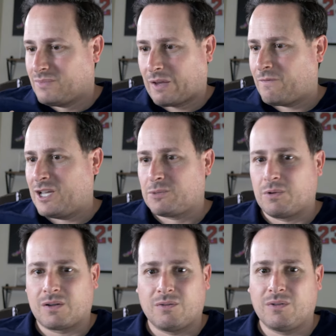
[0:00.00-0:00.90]
like
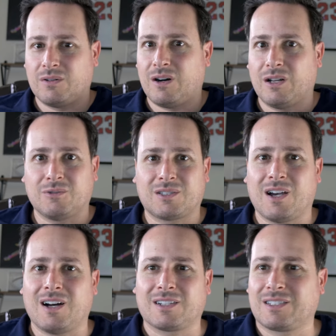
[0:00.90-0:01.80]
Facebook, Google, all those
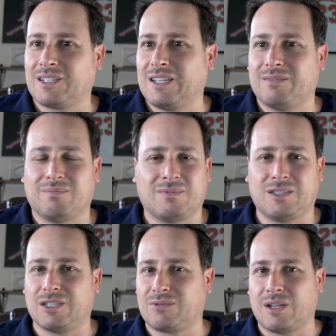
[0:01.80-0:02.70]
stocks,
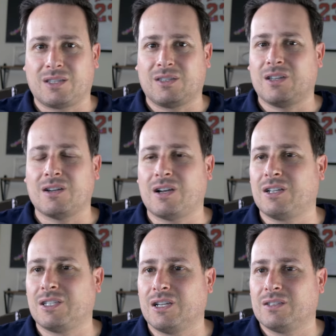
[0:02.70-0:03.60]
and just
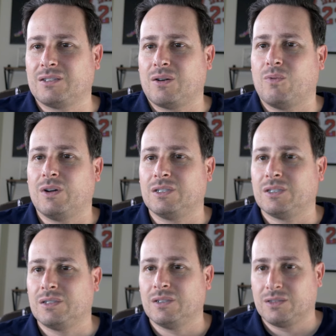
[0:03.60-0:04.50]
a ton of
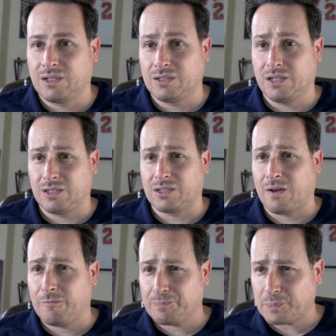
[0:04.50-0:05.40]
ones, ton of
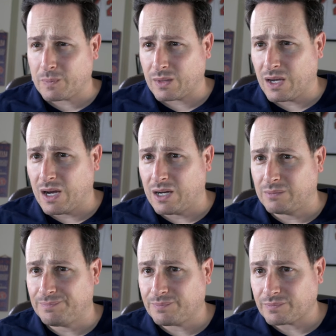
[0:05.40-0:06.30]
stuff.
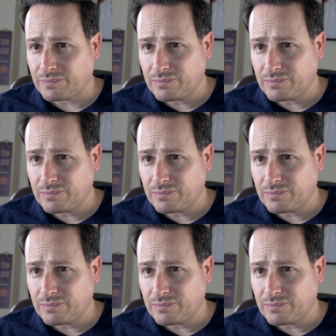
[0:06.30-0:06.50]
Where am